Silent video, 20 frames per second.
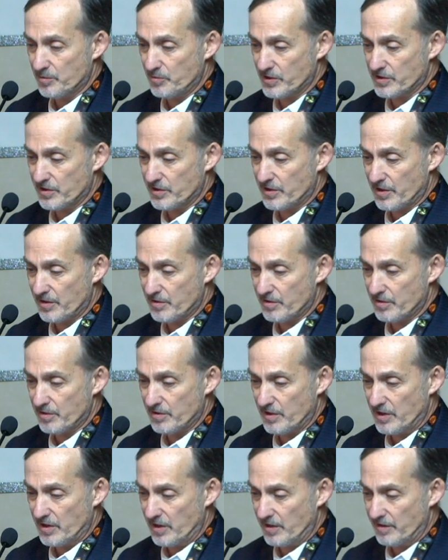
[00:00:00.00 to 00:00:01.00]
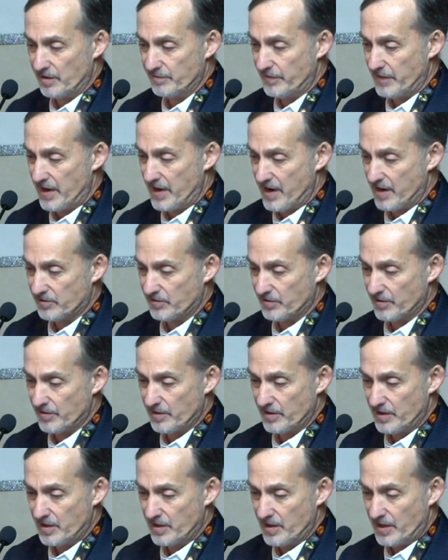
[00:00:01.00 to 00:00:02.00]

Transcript: was another factor.